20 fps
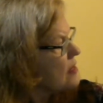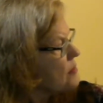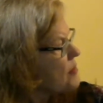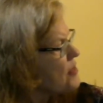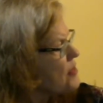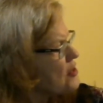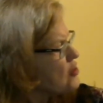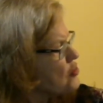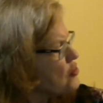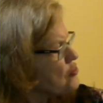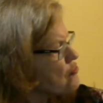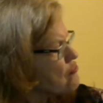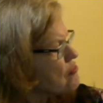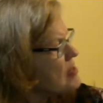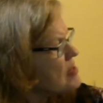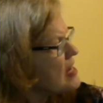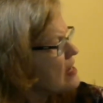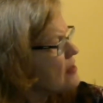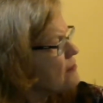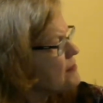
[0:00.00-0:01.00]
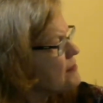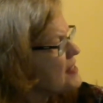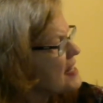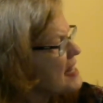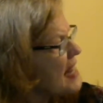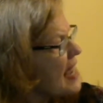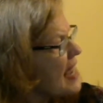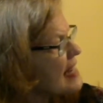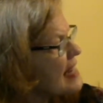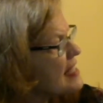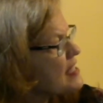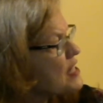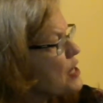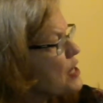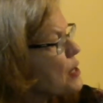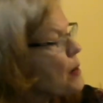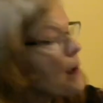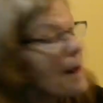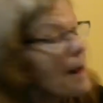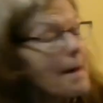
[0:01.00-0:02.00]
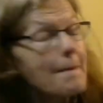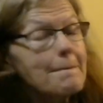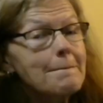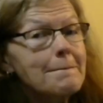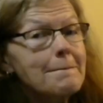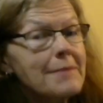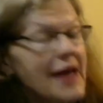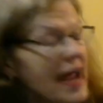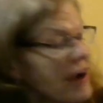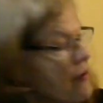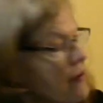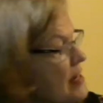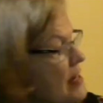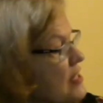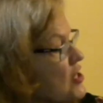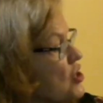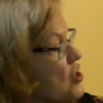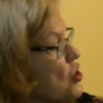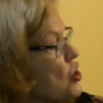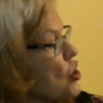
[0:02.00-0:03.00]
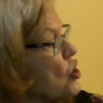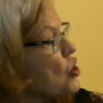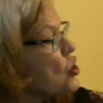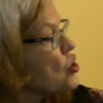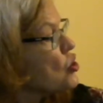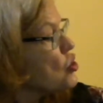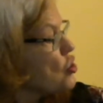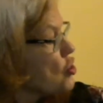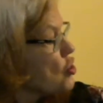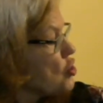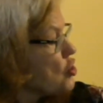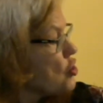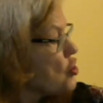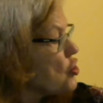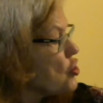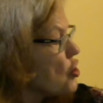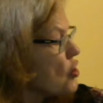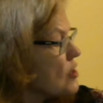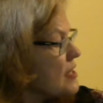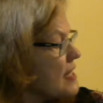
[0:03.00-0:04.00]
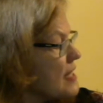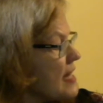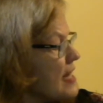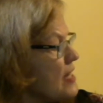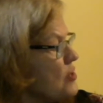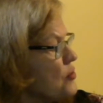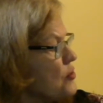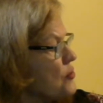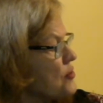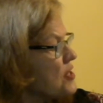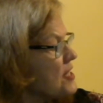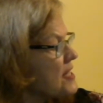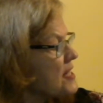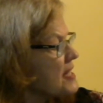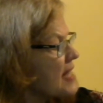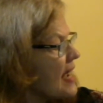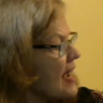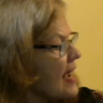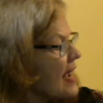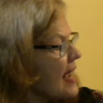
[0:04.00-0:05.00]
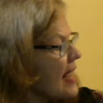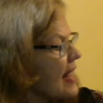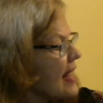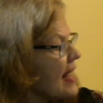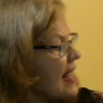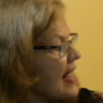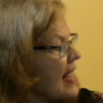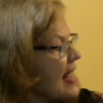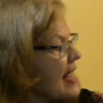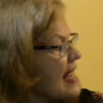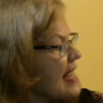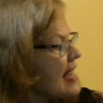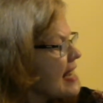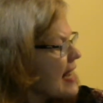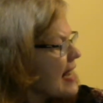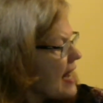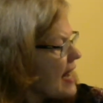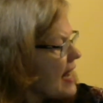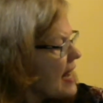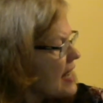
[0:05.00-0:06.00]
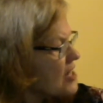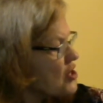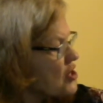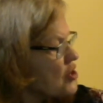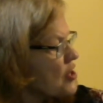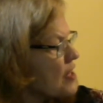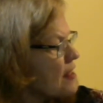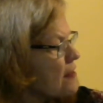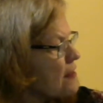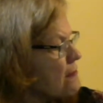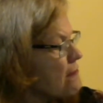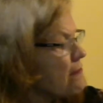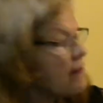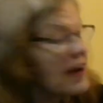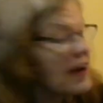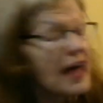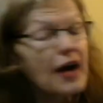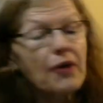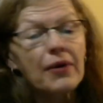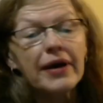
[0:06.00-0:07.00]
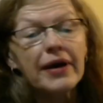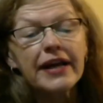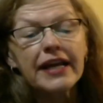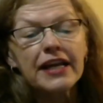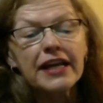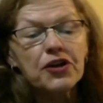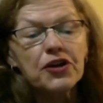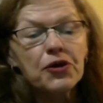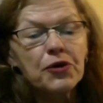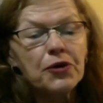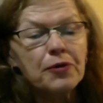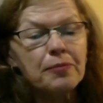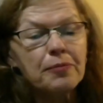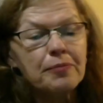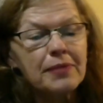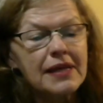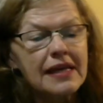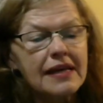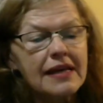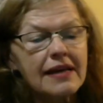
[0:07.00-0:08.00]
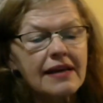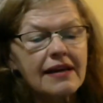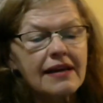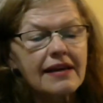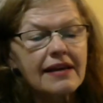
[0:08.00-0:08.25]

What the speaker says: shriek of delight, Parrot shot into the sky, clutching the flower in her beak.